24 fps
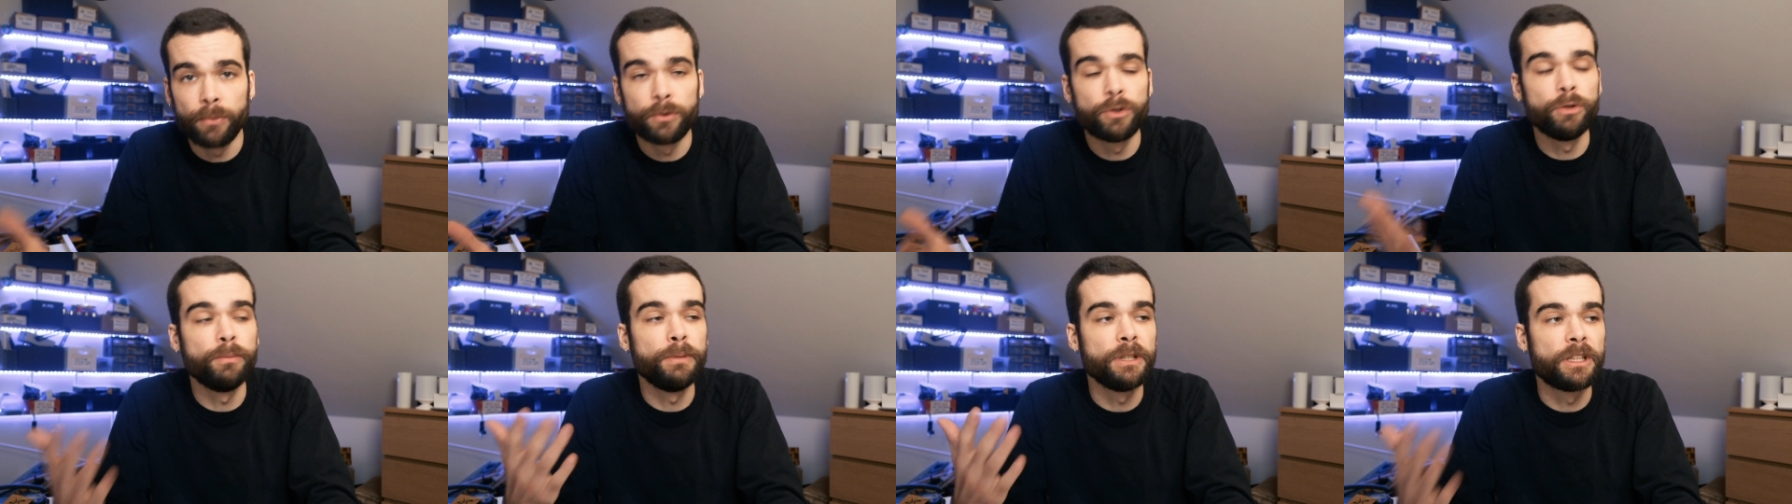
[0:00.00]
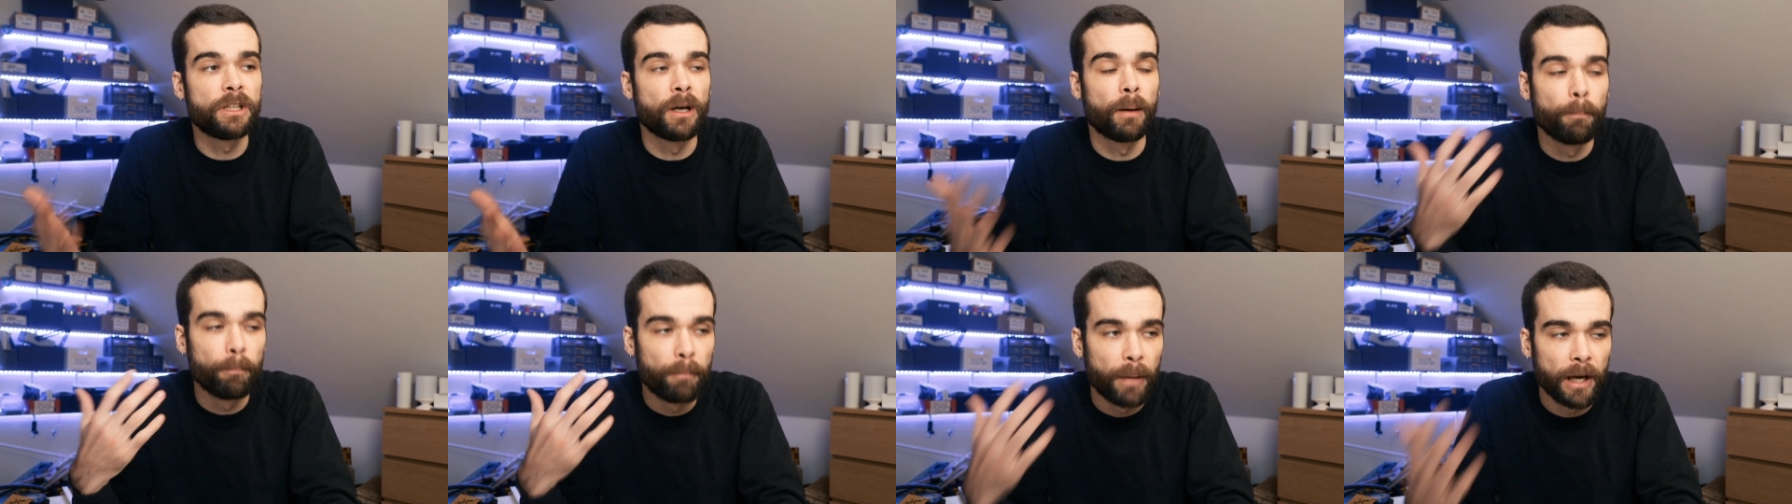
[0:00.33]
to
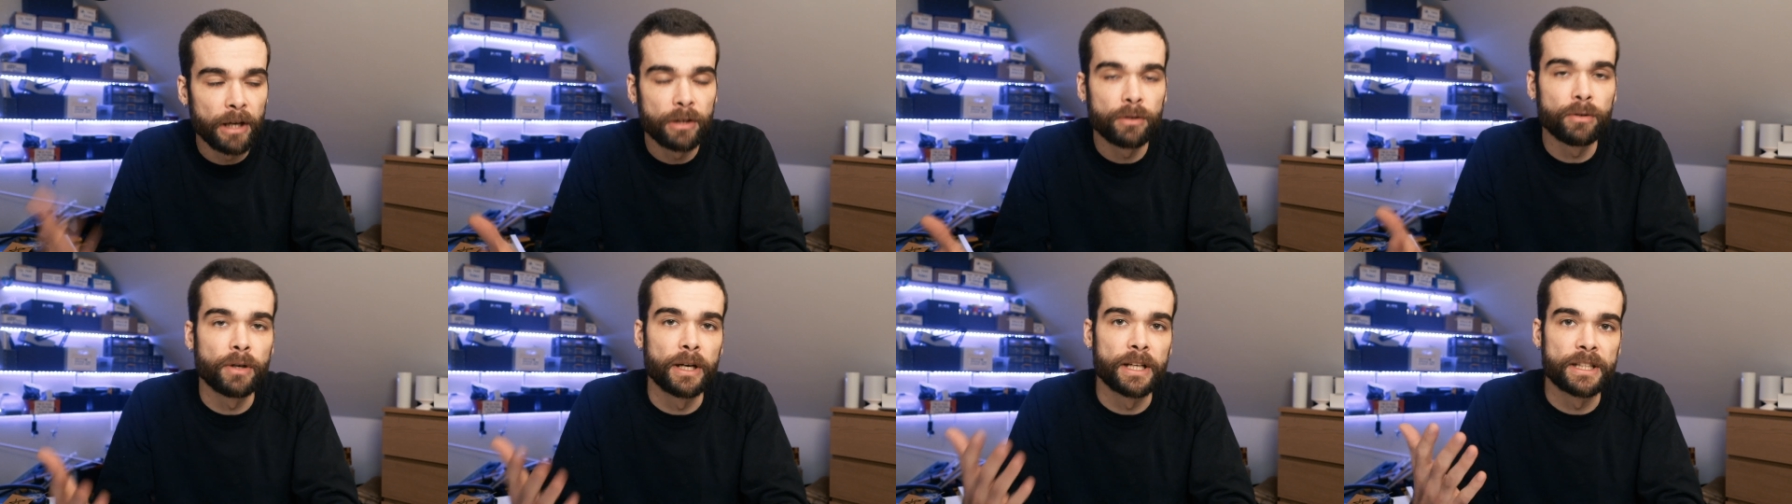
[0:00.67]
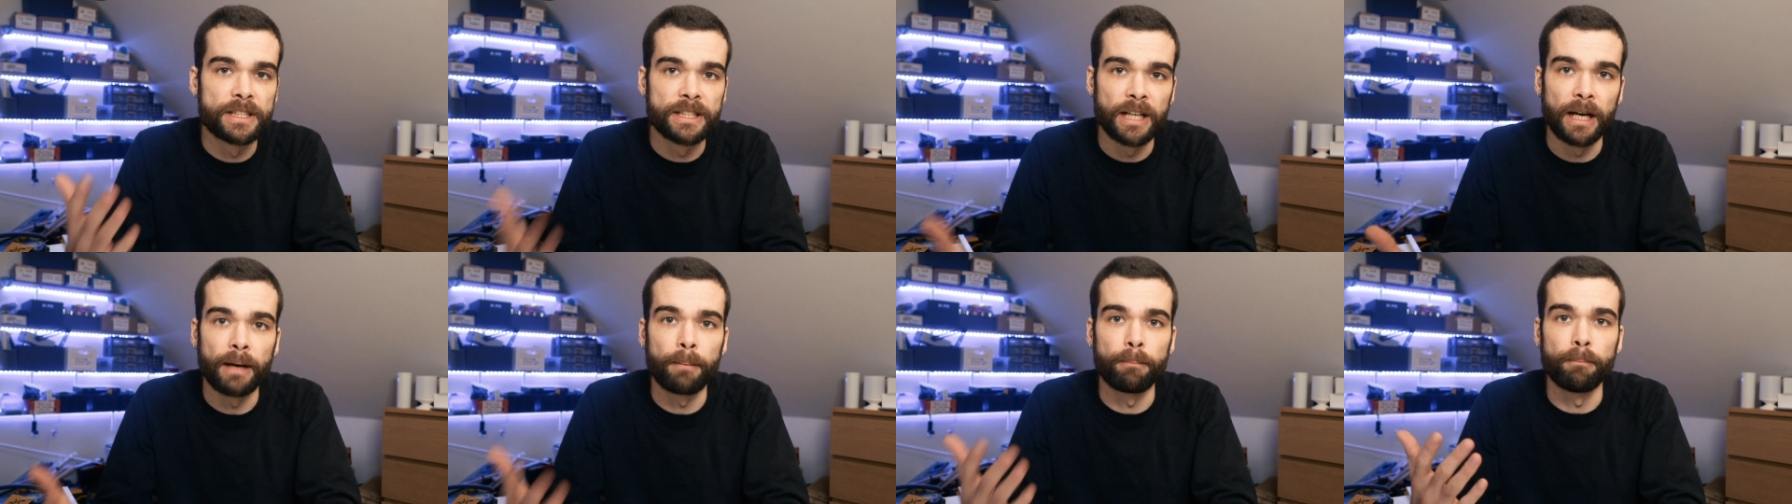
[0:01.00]
become better at
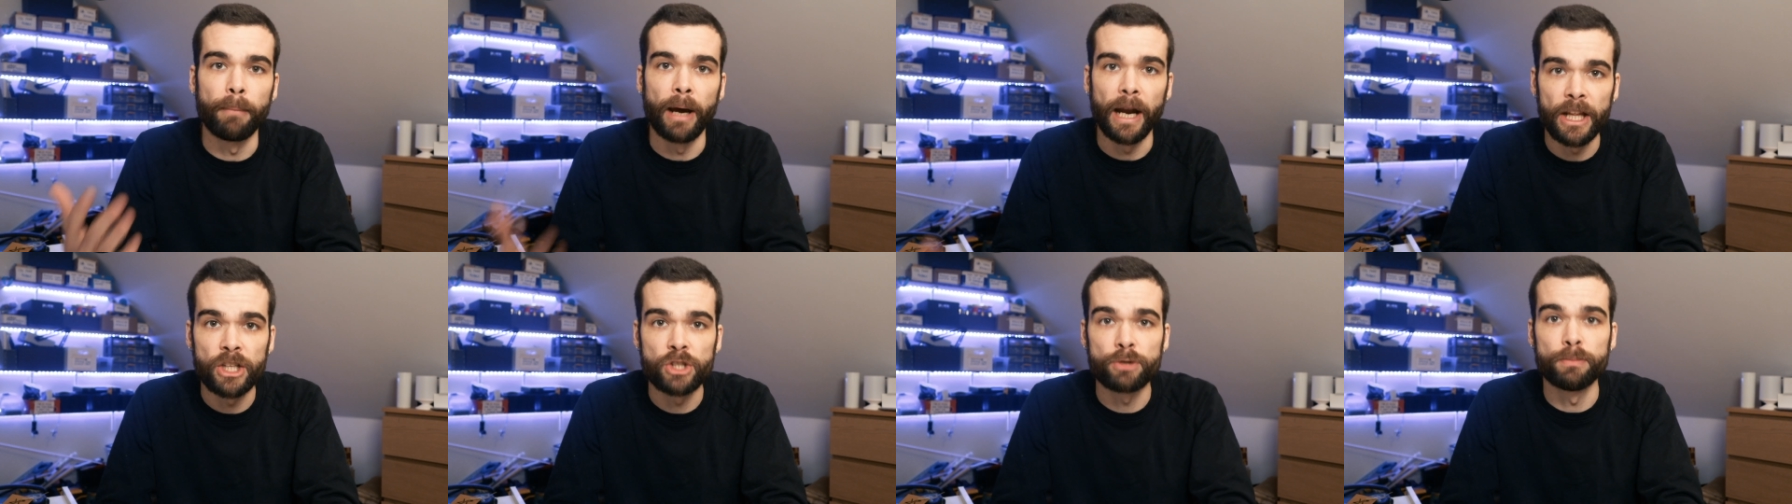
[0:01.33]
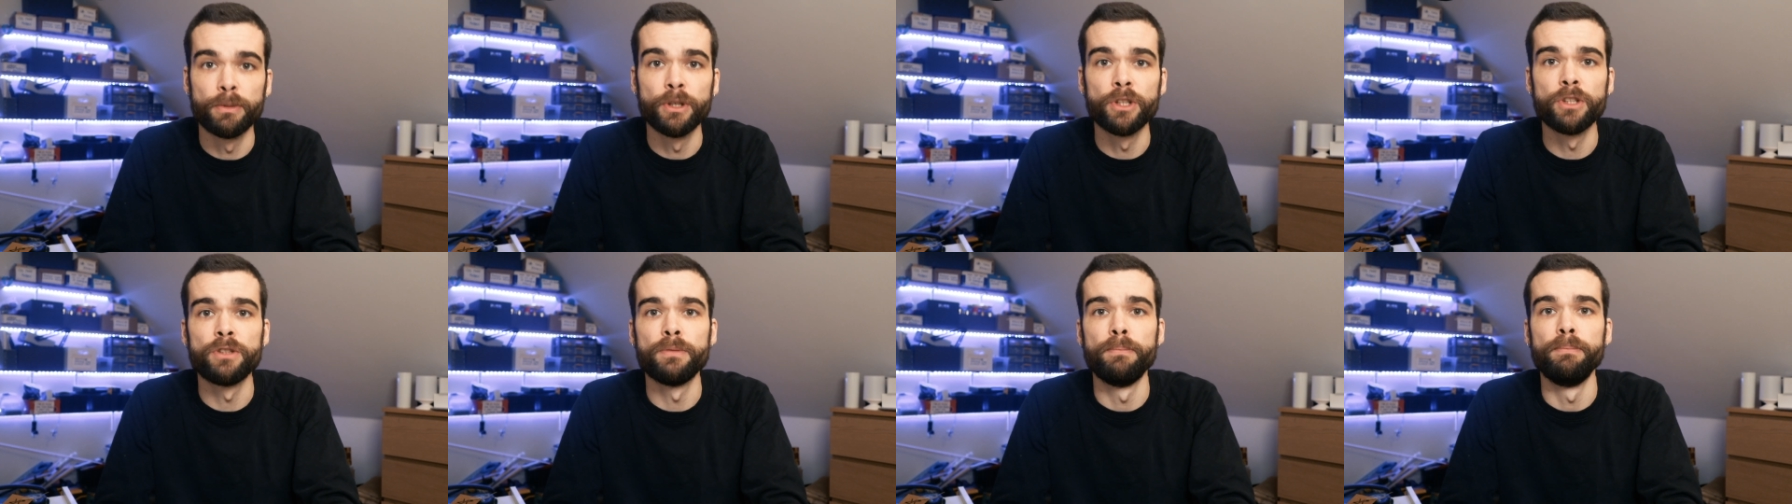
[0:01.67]
time
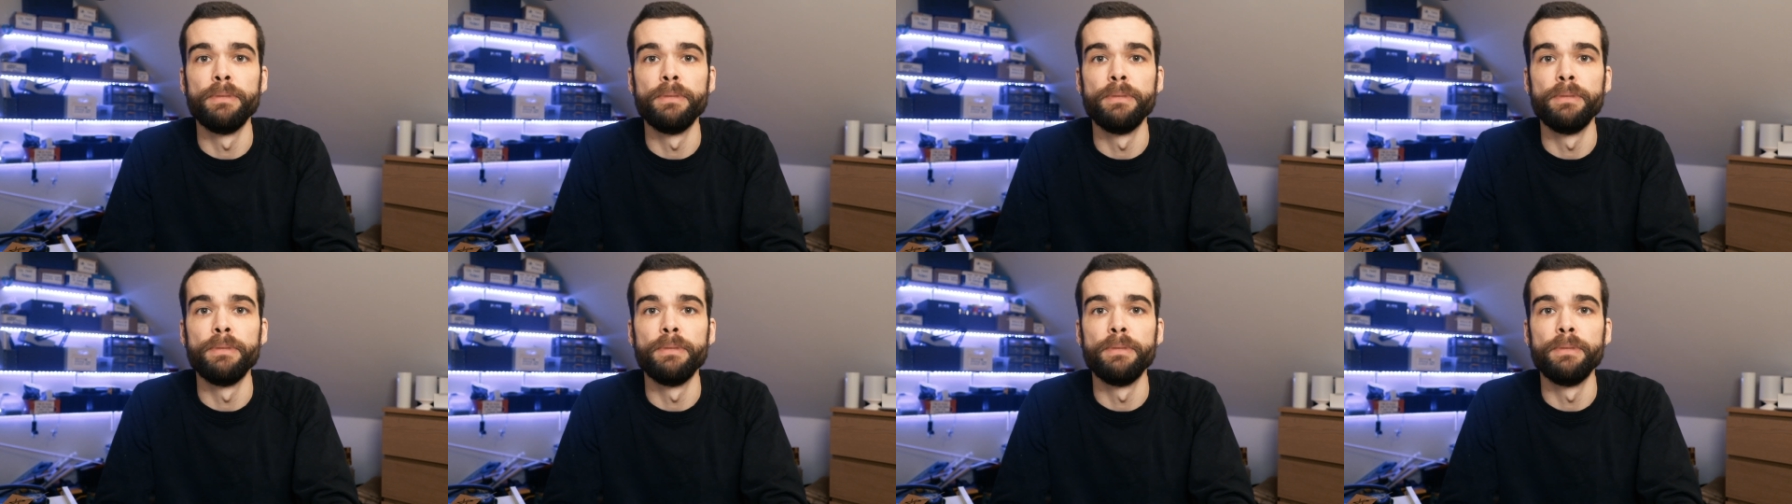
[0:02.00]
management,